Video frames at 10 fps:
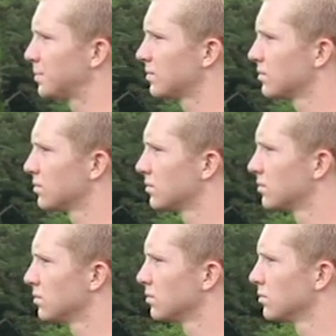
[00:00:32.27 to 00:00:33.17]

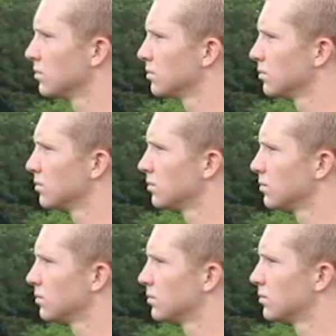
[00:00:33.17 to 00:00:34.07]

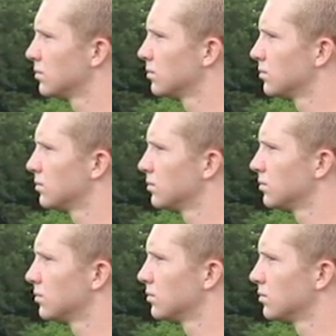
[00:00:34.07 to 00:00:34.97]

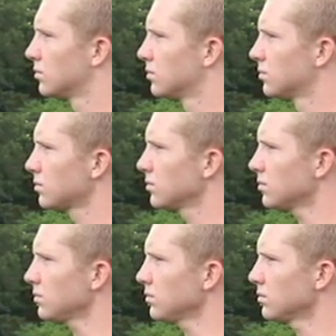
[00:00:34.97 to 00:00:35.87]

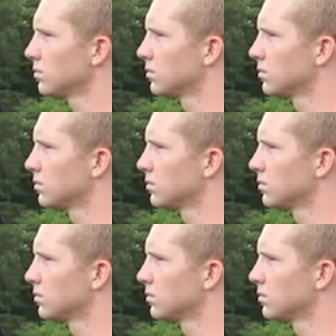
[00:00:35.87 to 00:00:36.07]
(not speaking)